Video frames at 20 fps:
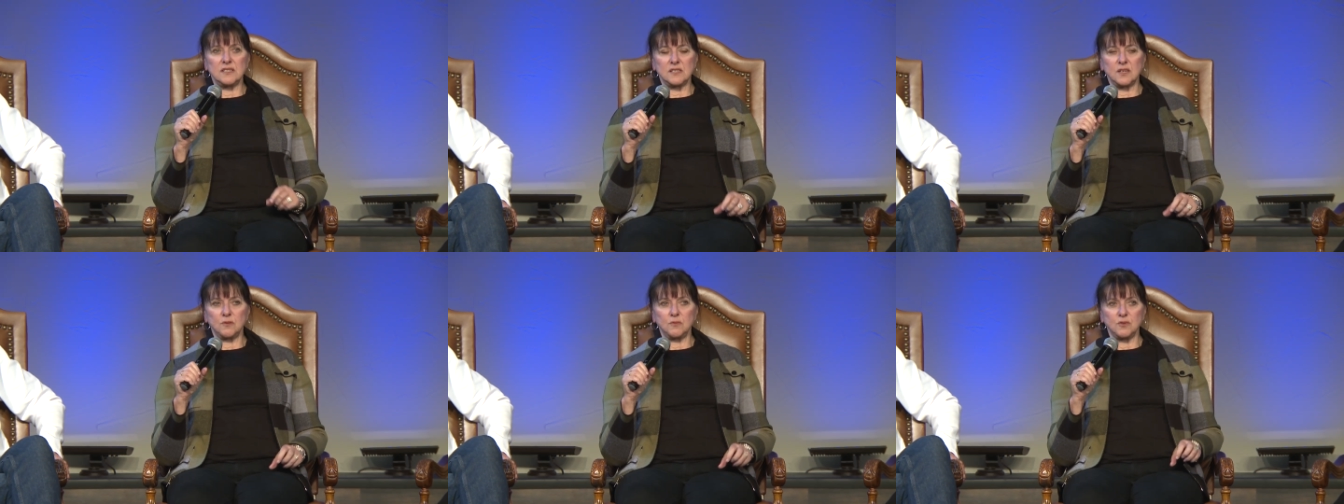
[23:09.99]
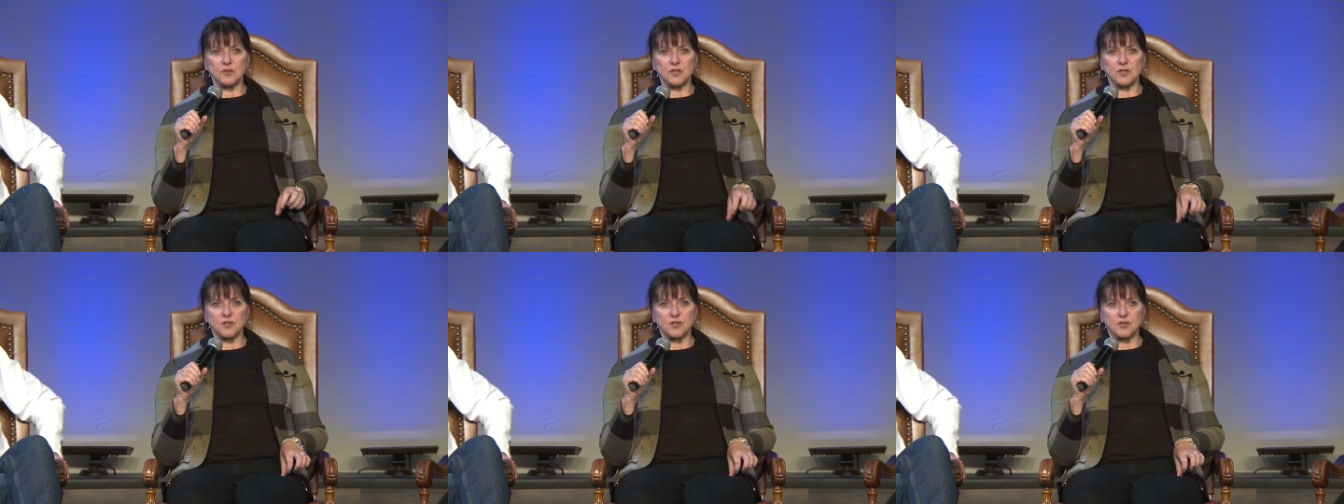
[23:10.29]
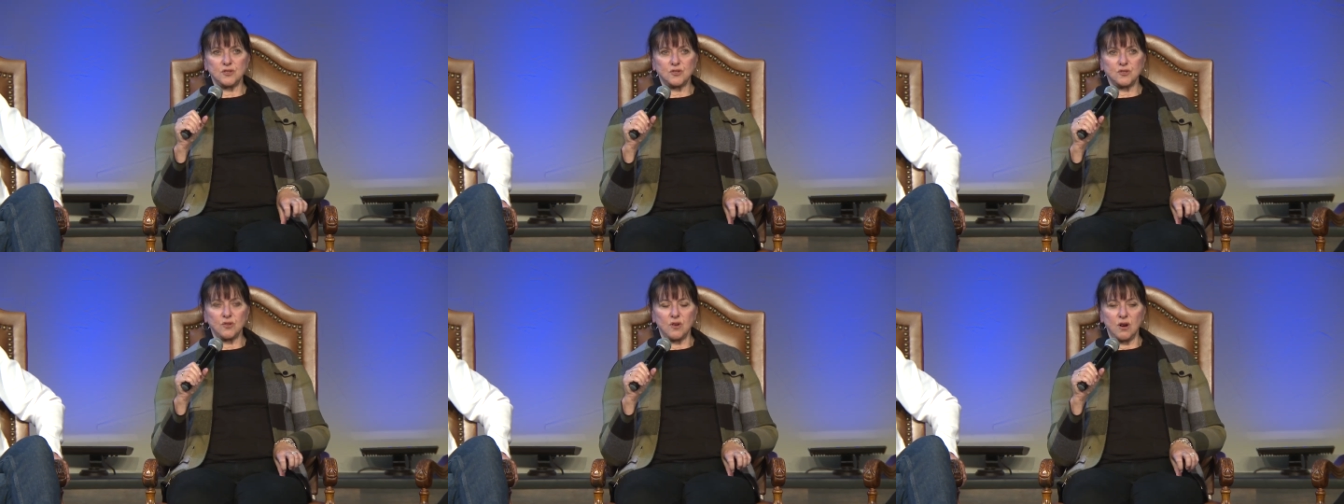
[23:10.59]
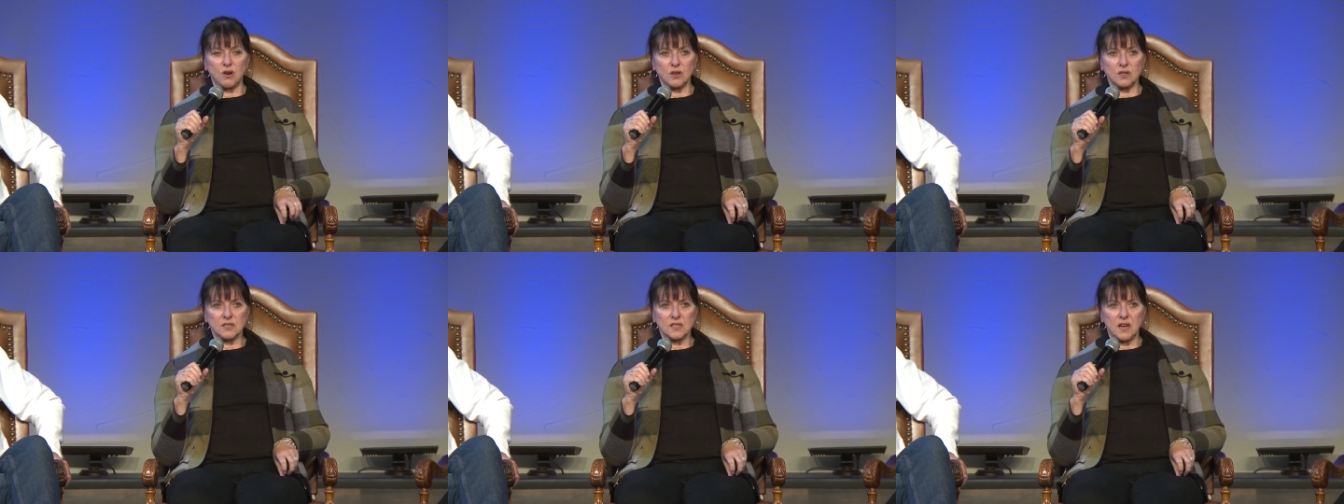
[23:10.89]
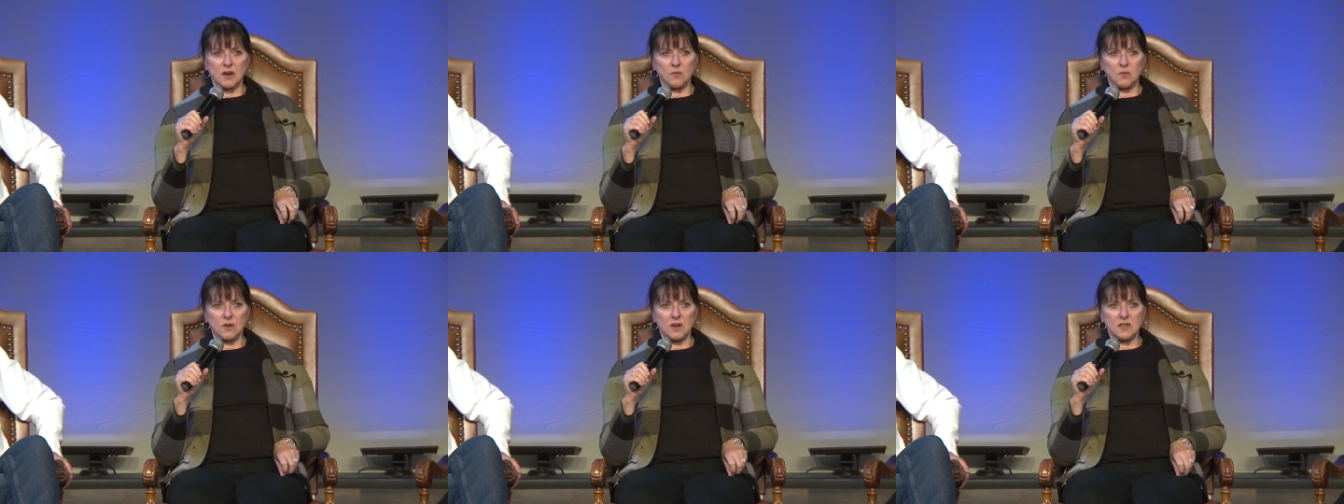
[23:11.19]
I was as strong as I
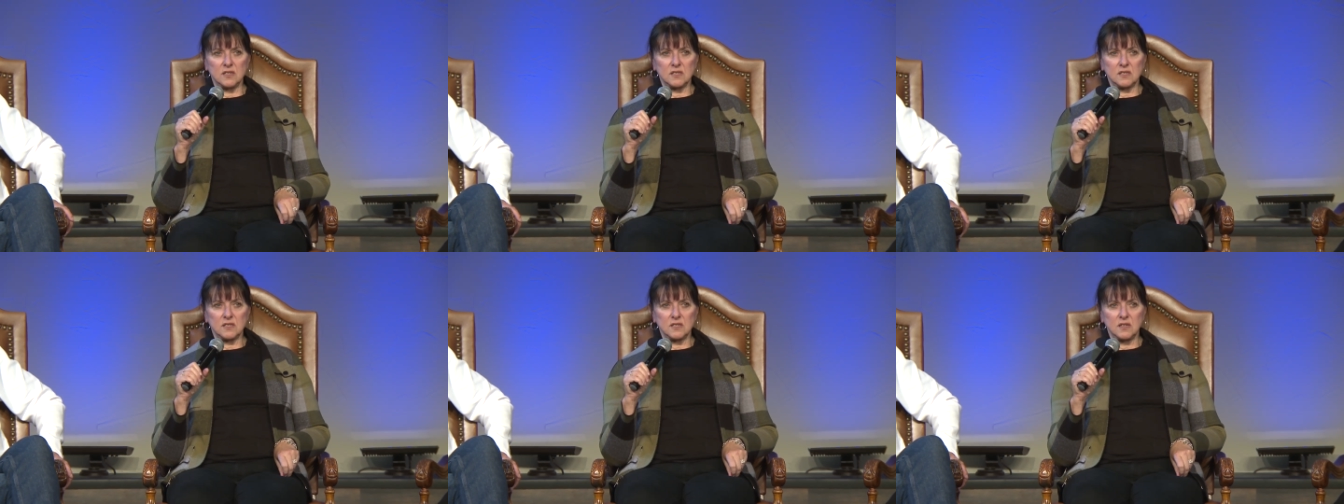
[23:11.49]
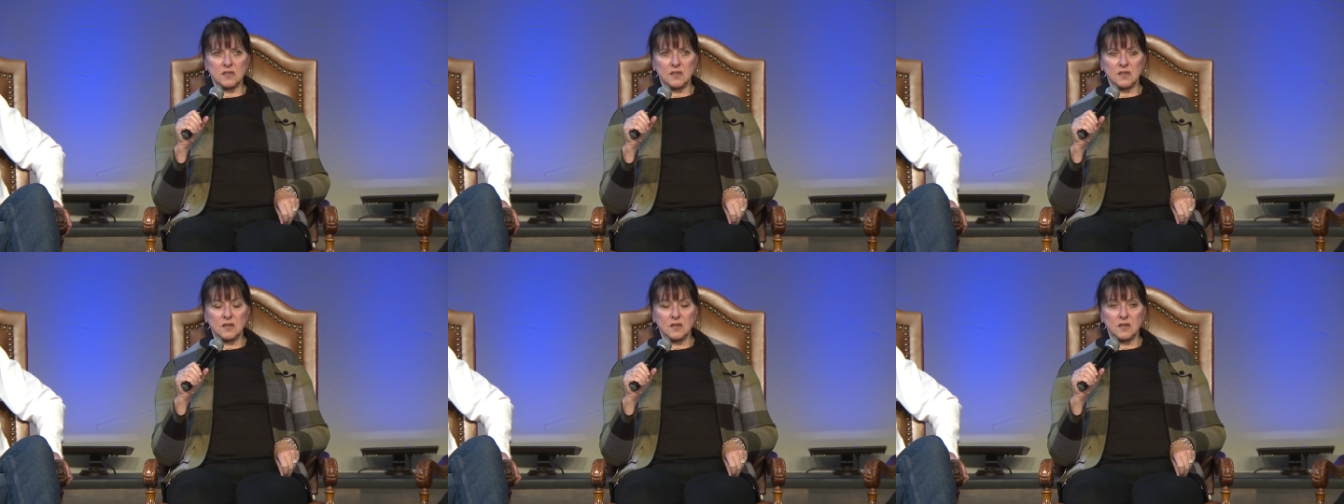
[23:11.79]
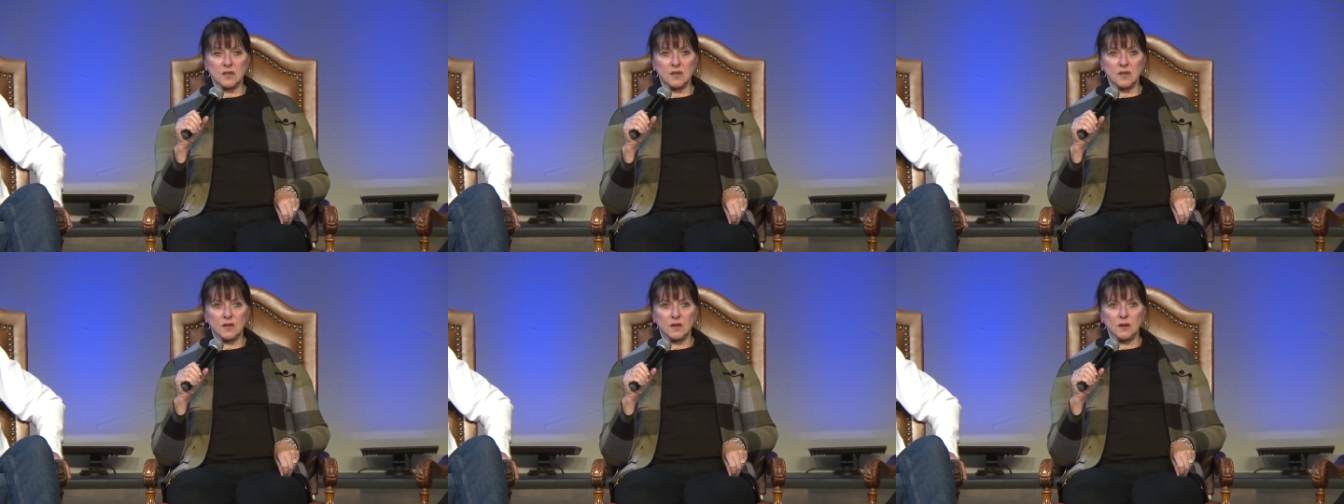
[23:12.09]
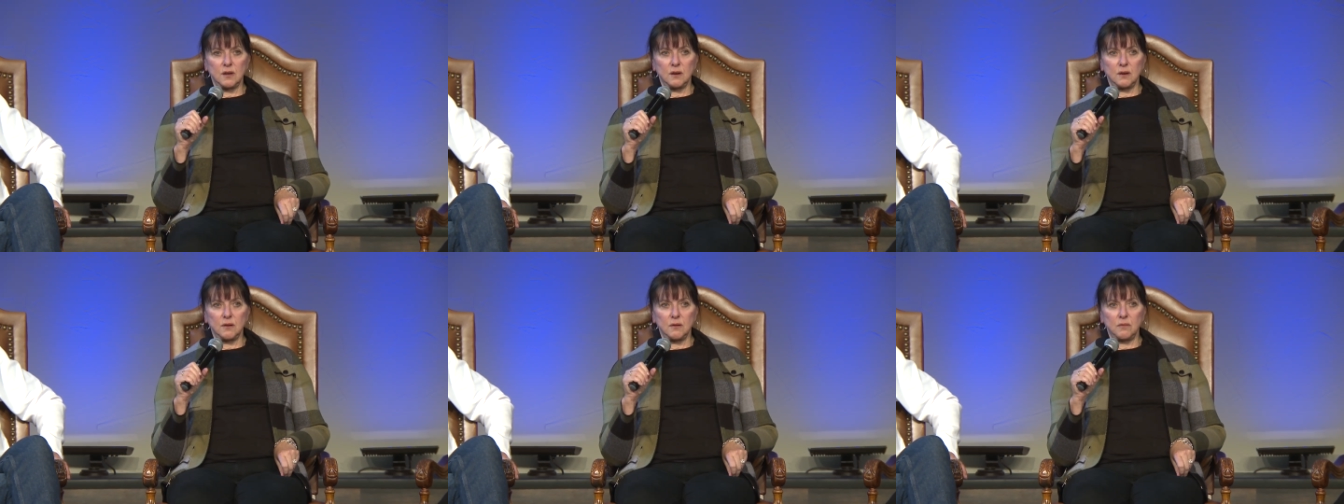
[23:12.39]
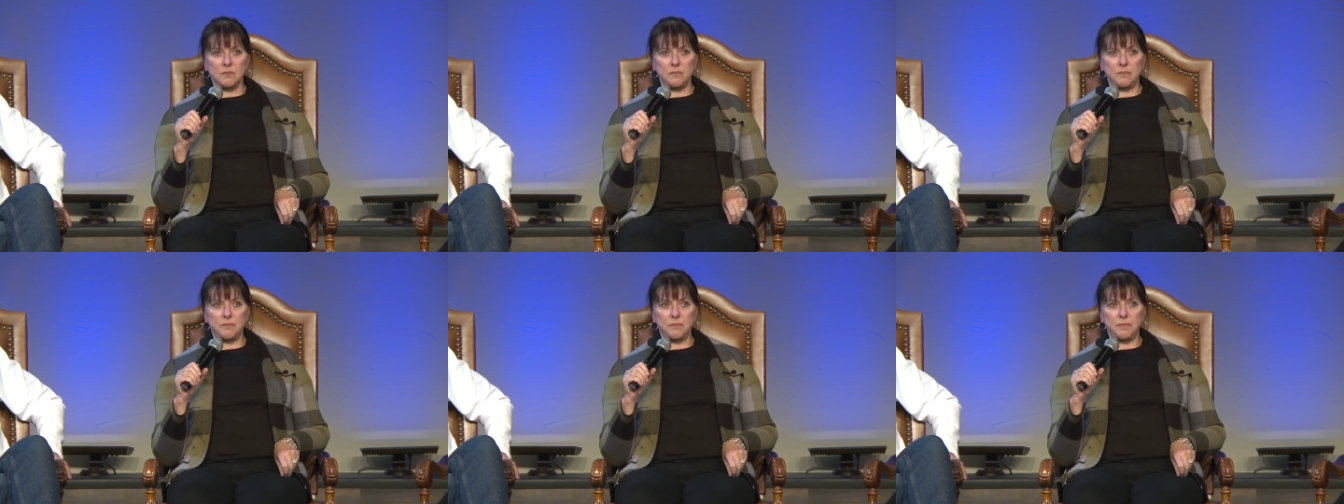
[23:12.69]
was,
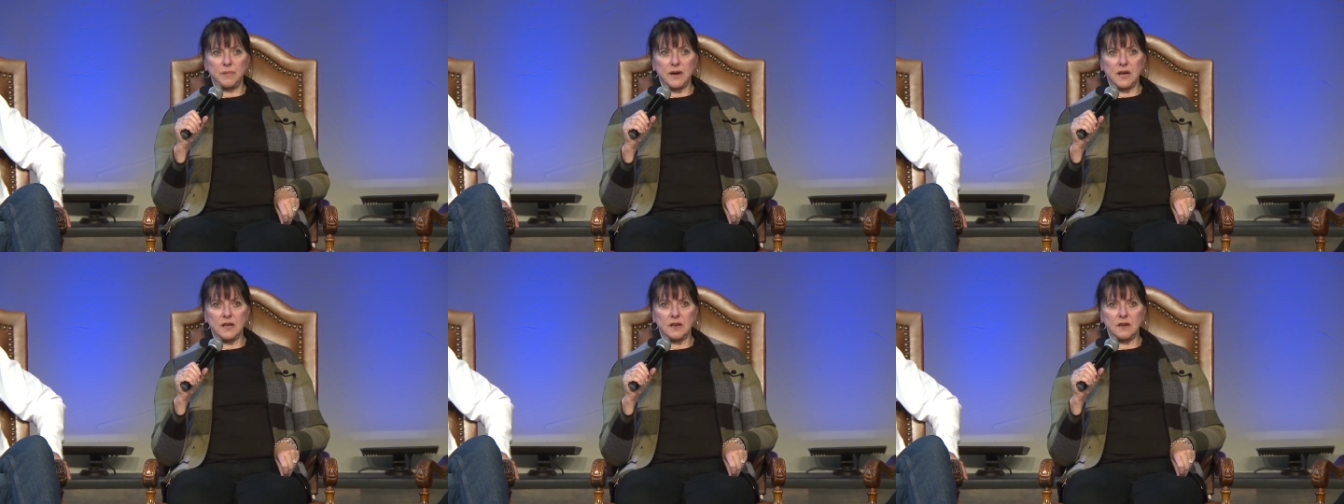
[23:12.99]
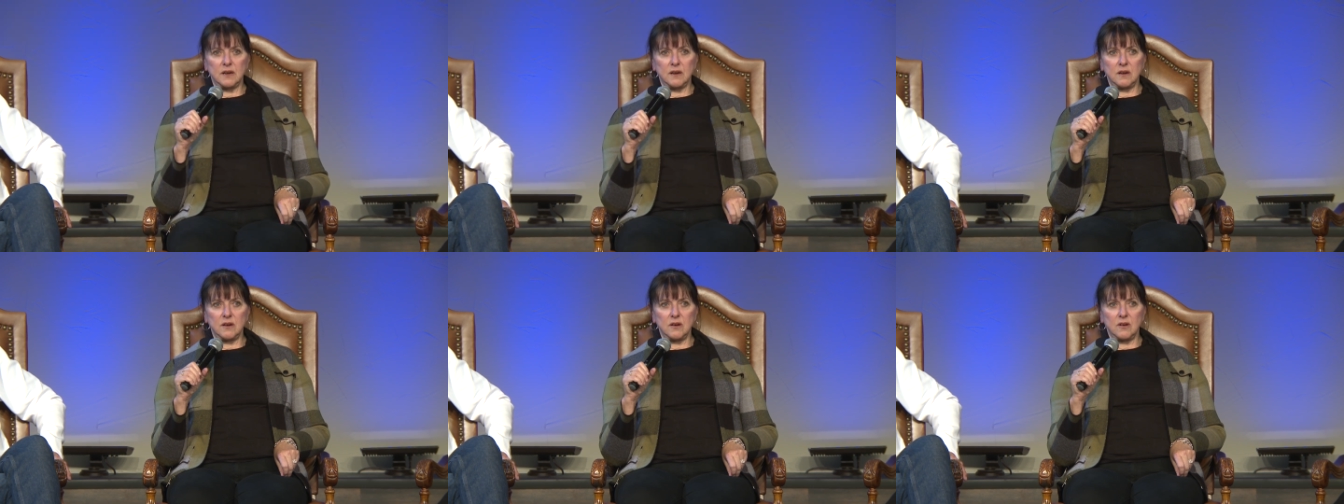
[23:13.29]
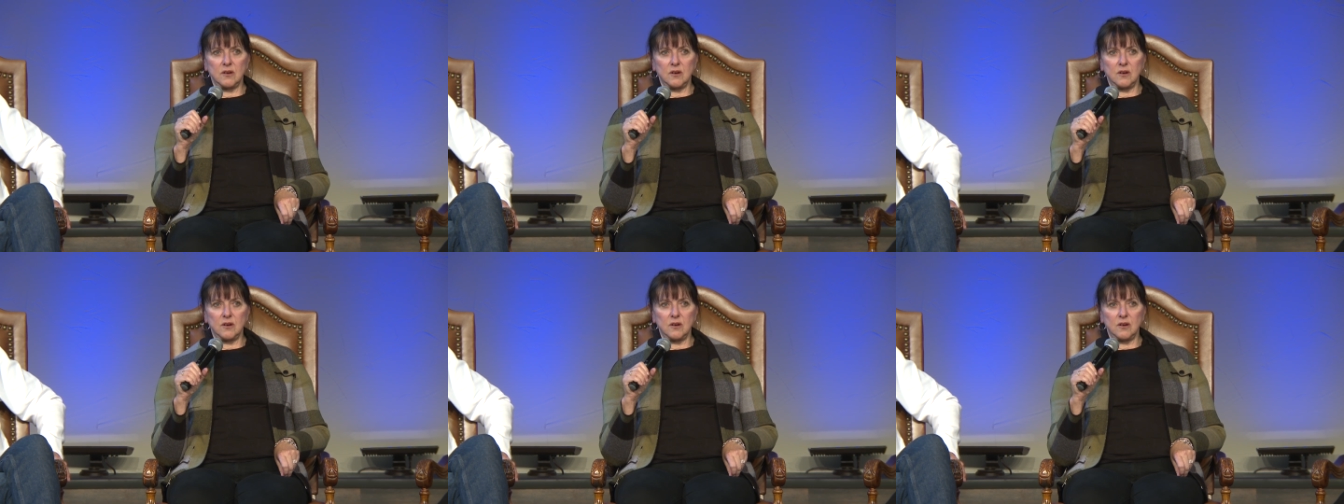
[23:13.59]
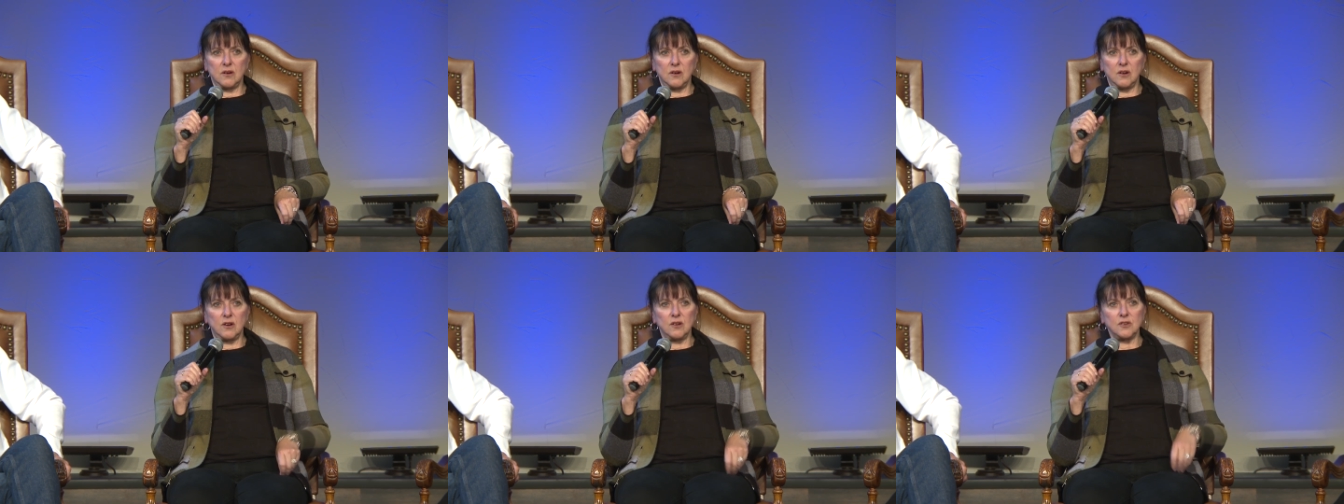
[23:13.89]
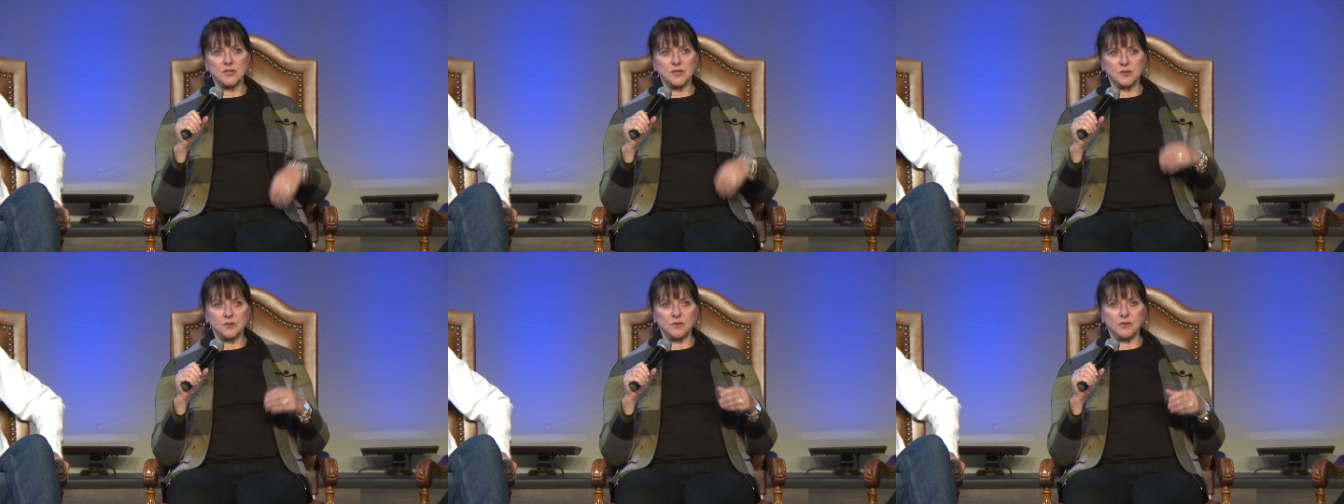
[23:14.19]
but
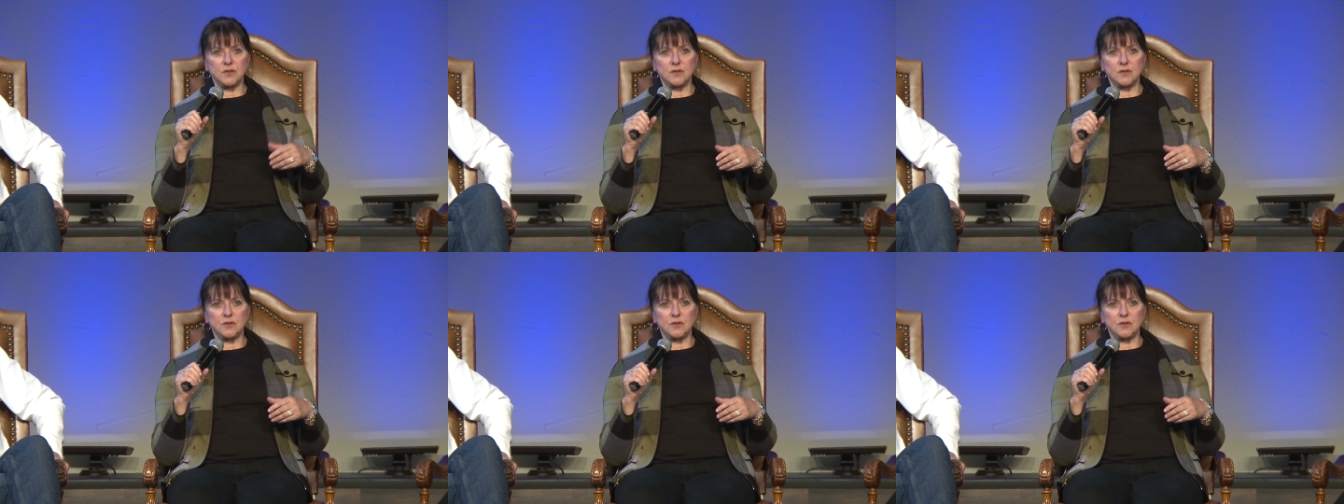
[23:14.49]
also